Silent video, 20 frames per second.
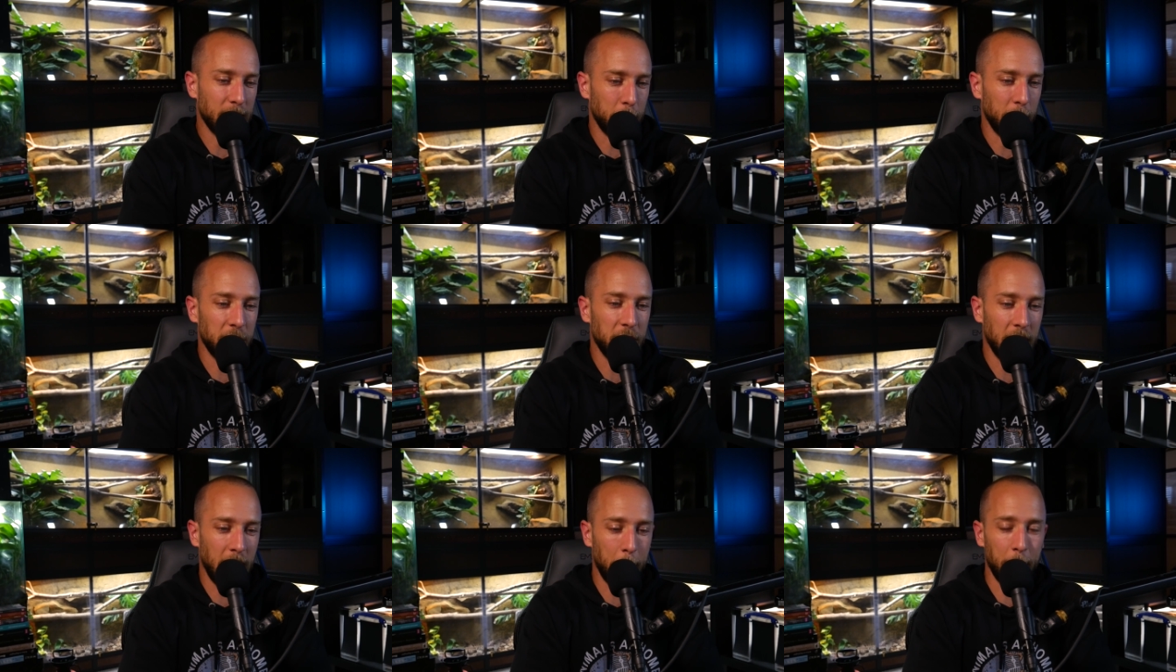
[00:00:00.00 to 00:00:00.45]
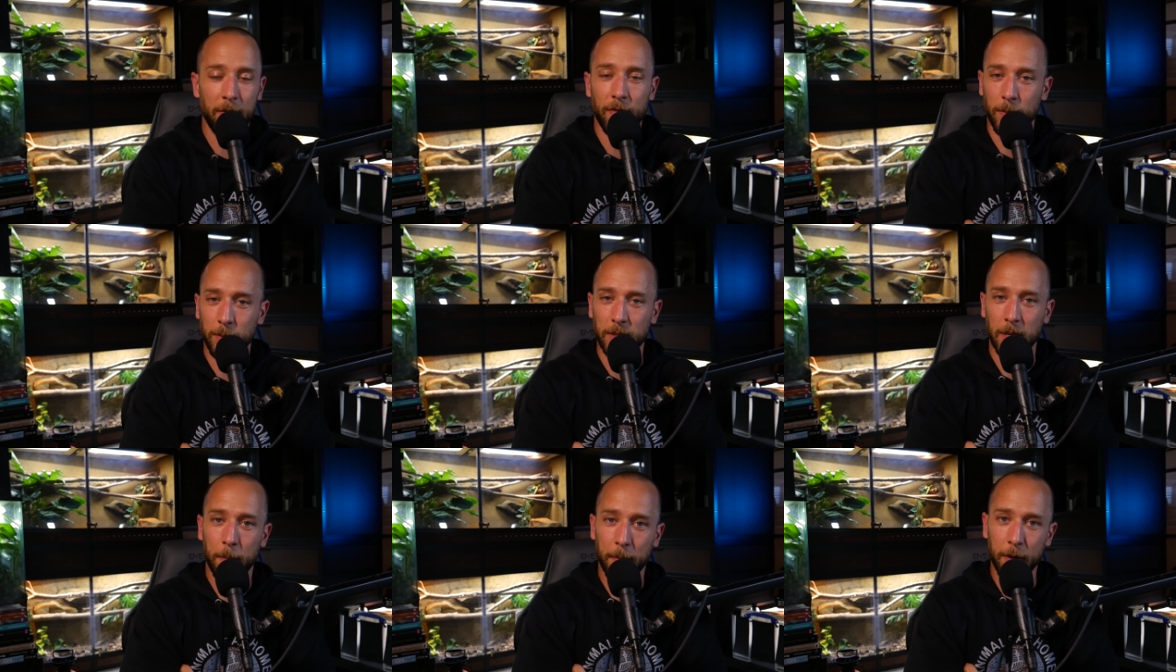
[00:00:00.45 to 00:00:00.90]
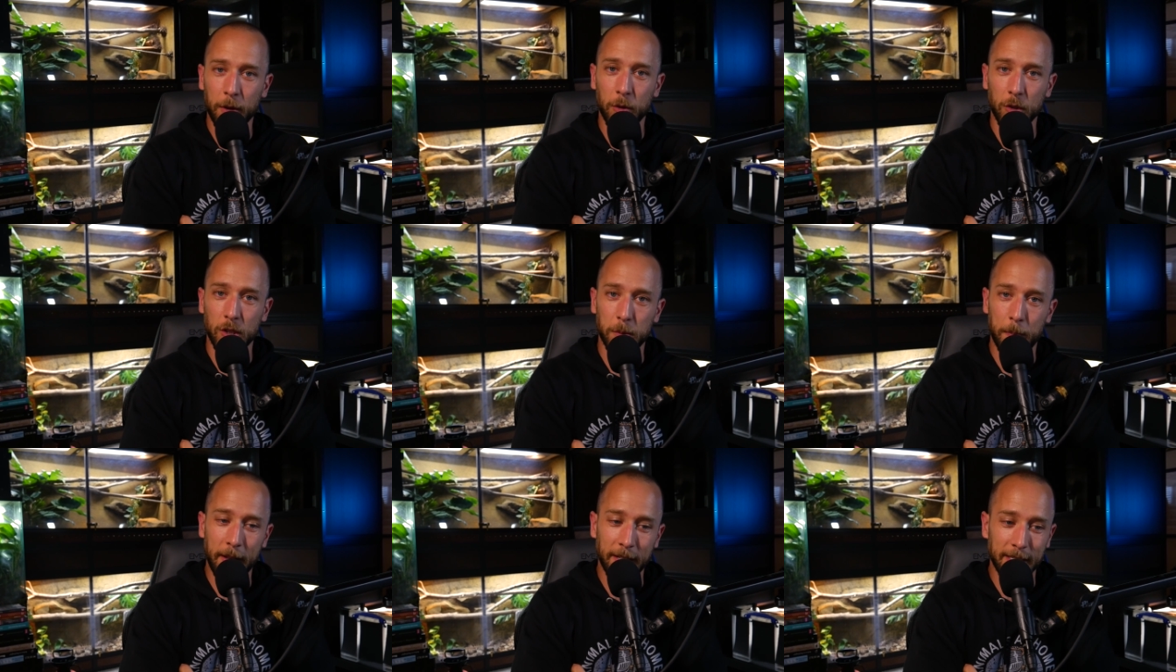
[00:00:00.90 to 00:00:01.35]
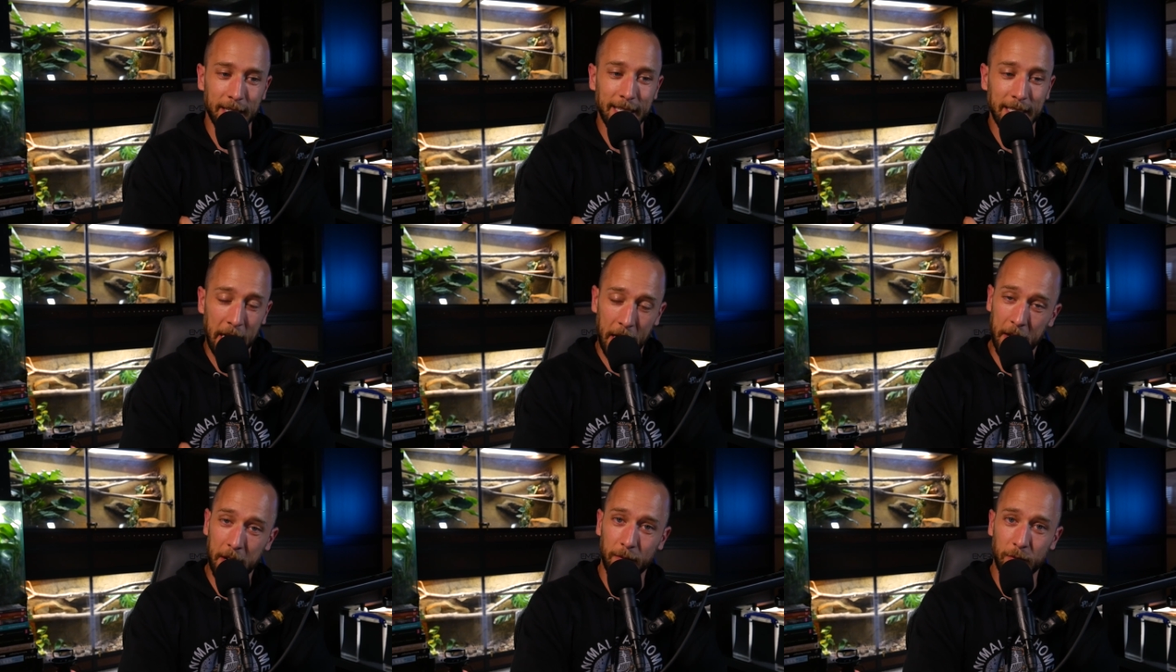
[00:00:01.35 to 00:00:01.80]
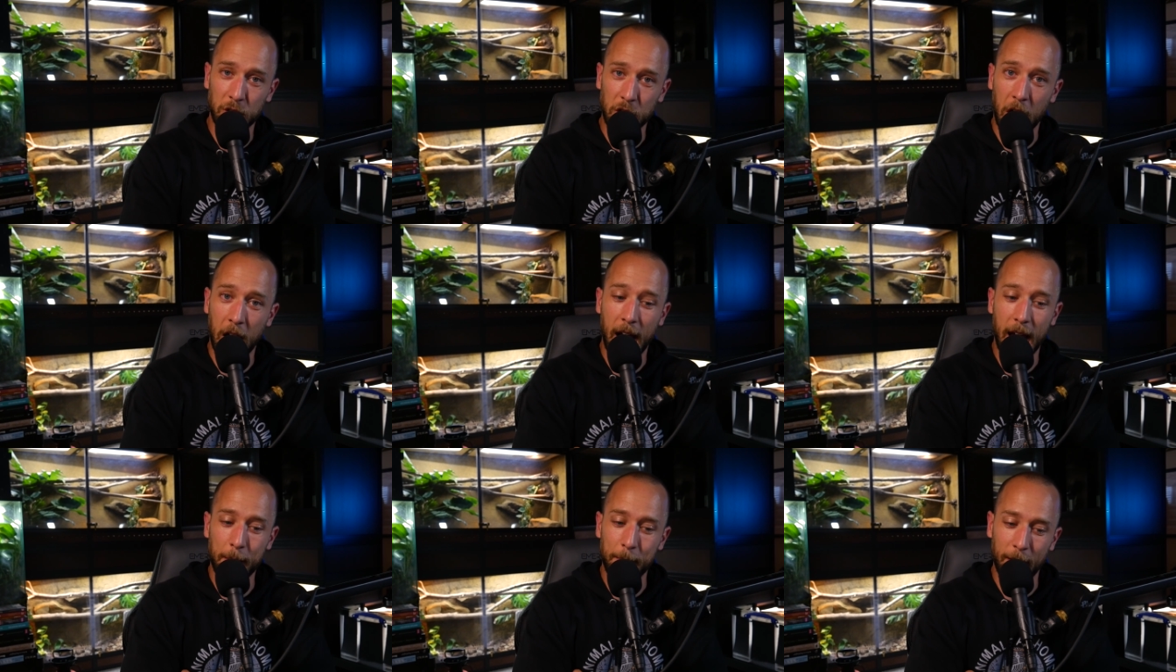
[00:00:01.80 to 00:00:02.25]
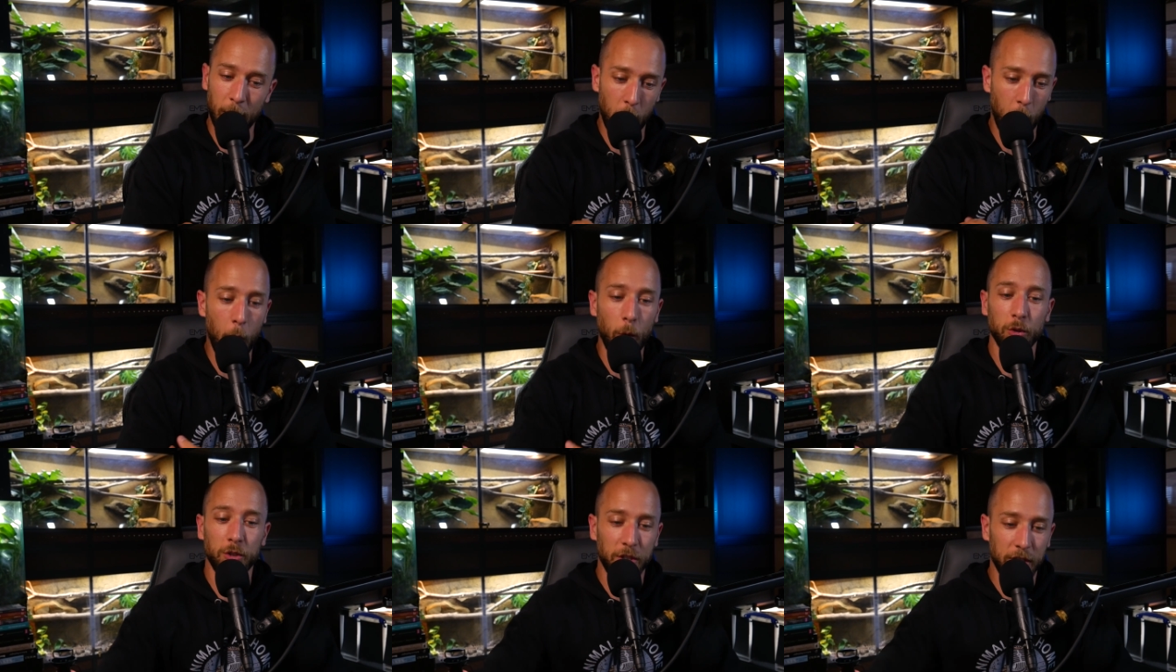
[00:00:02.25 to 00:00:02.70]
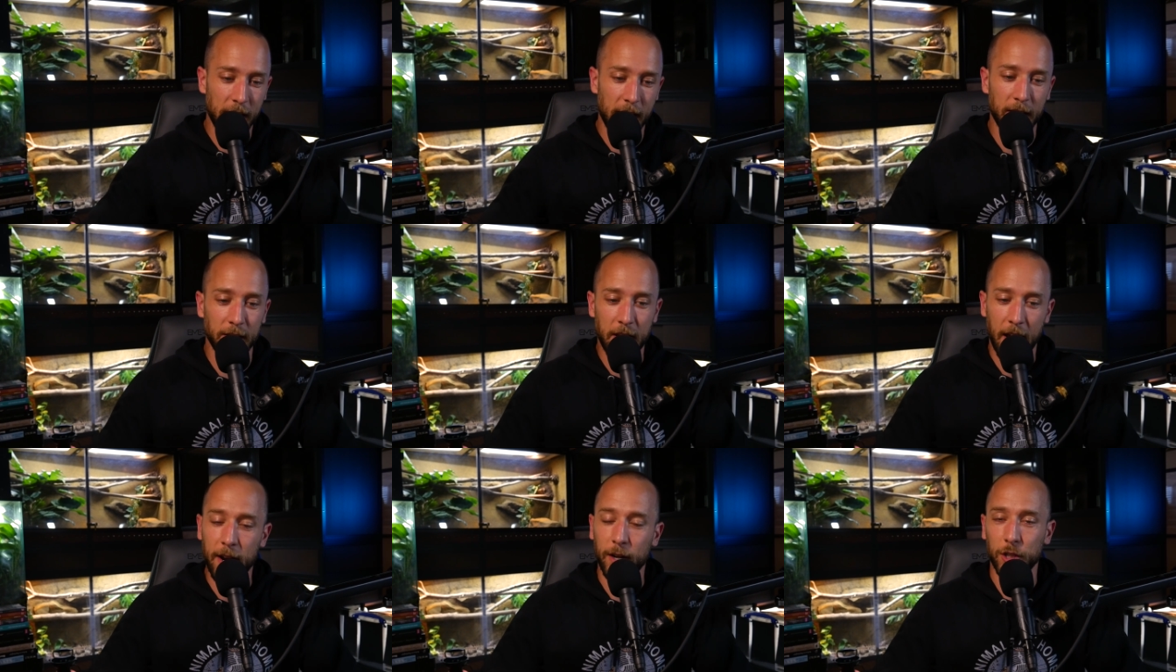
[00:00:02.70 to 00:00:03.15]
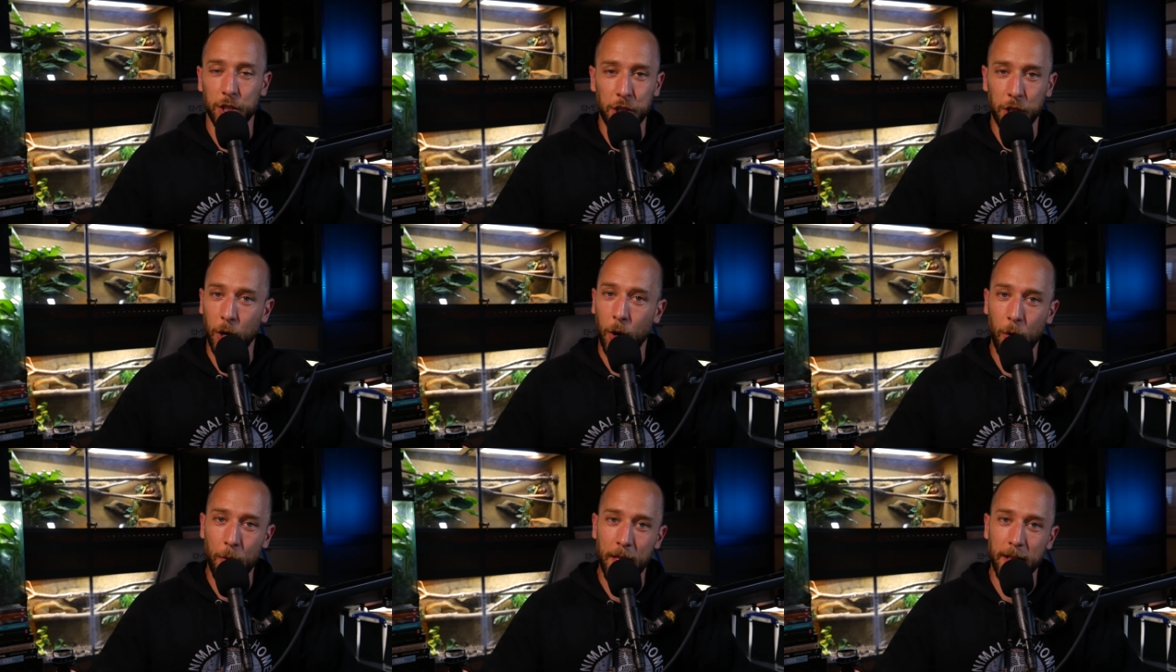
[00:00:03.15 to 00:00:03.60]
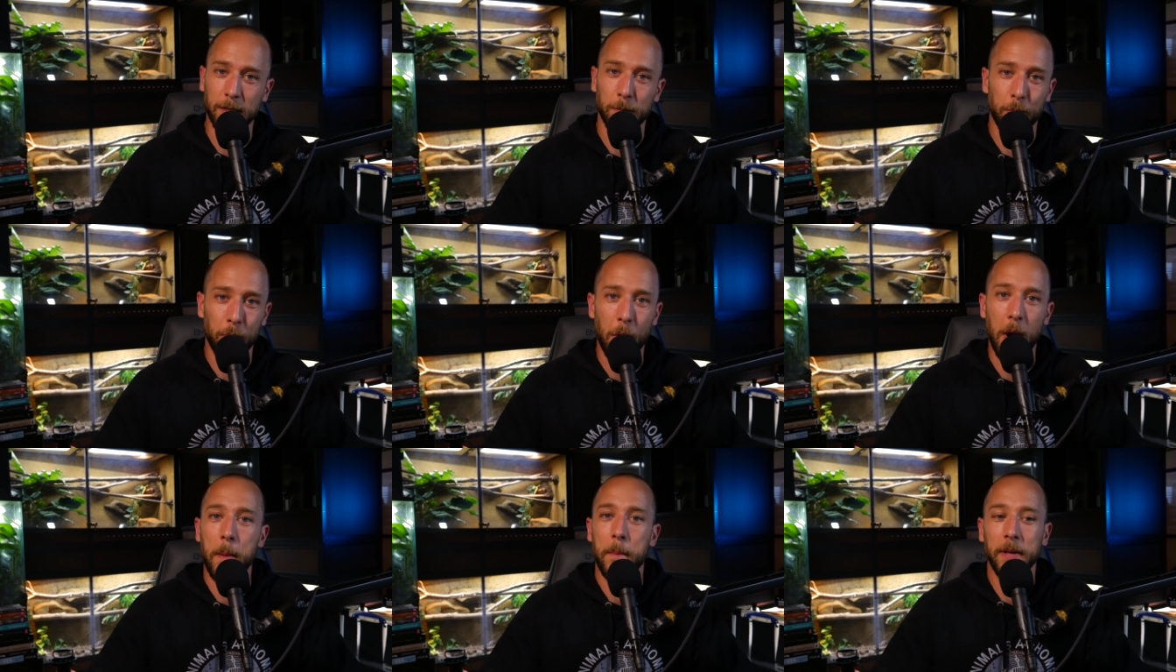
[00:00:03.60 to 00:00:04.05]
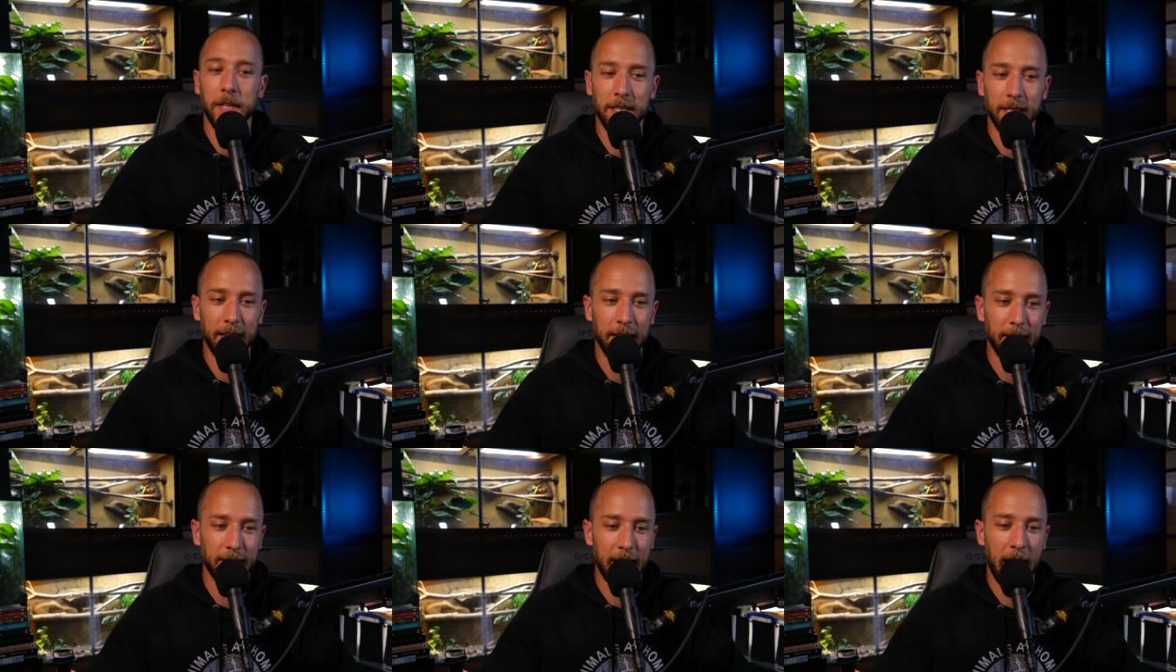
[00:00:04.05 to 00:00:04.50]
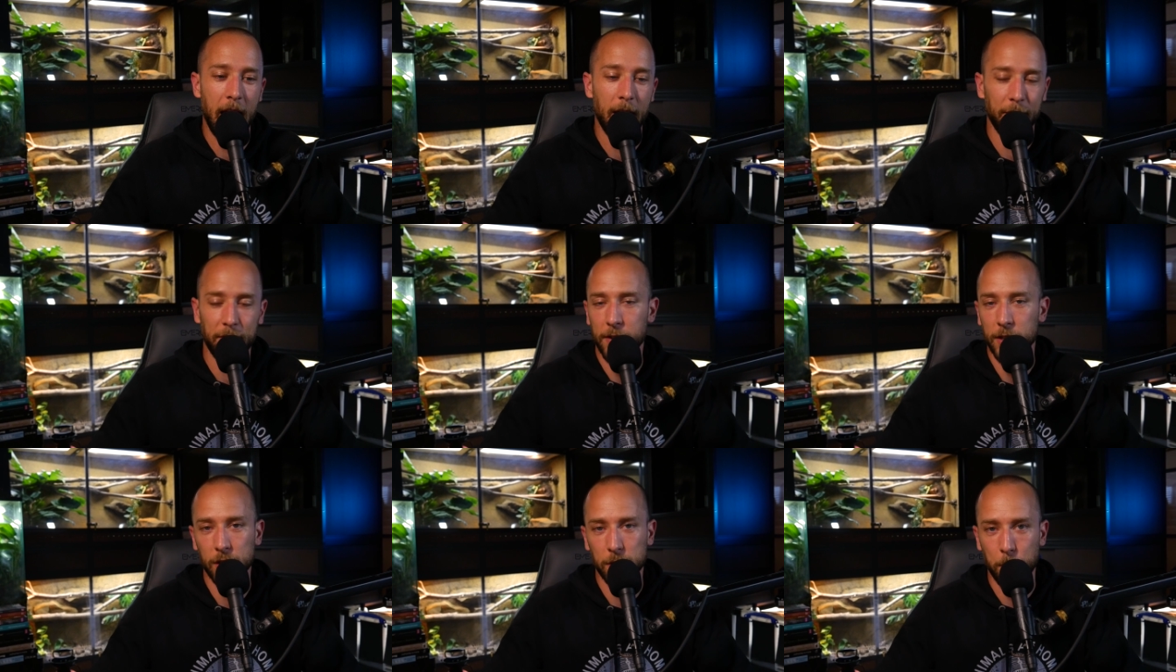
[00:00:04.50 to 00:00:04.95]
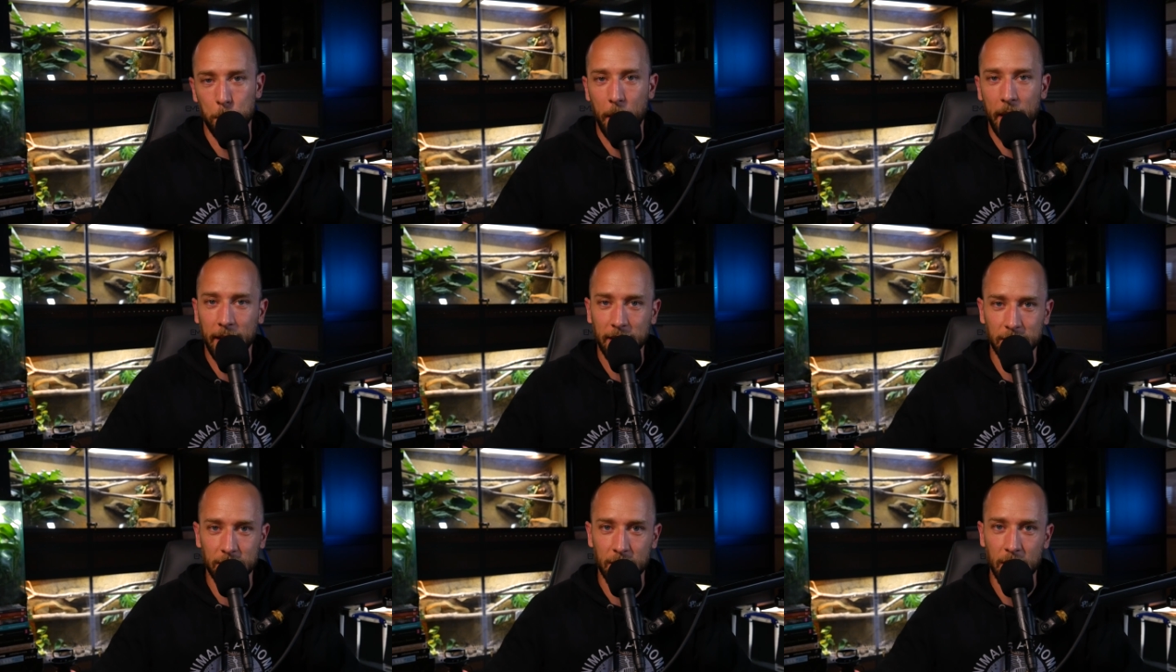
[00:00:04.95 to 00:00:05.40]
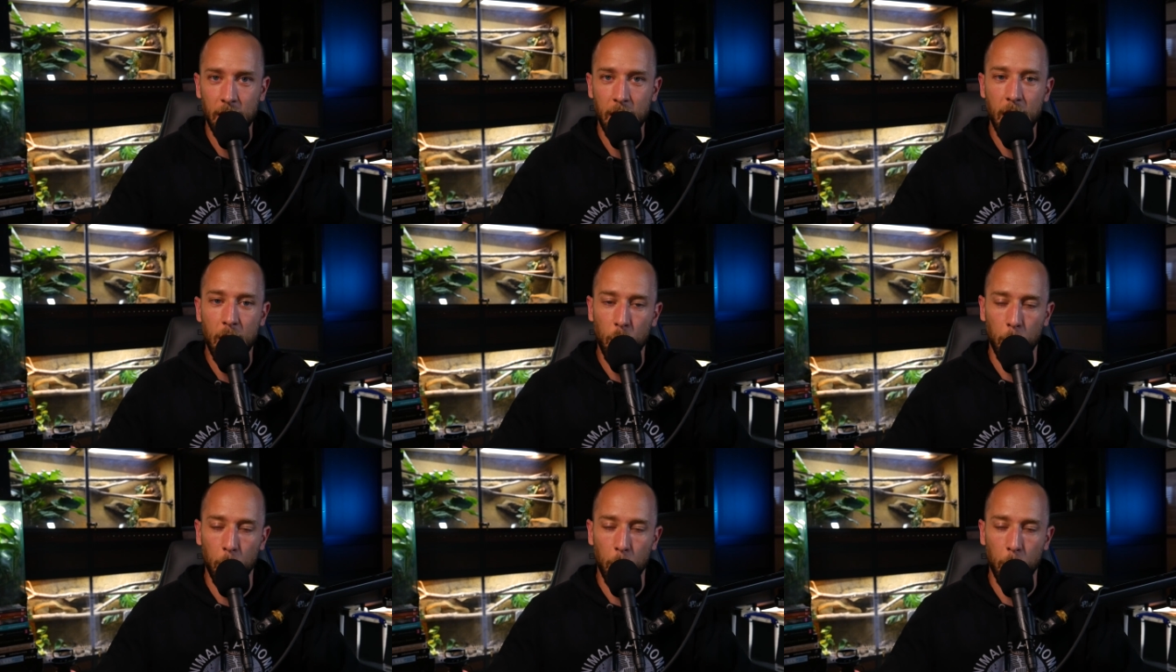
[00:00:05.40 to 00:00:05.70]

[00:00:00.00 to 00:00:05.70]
especially coming from somebody who spends a ton of time and hosts an entire show that's premise is evidence based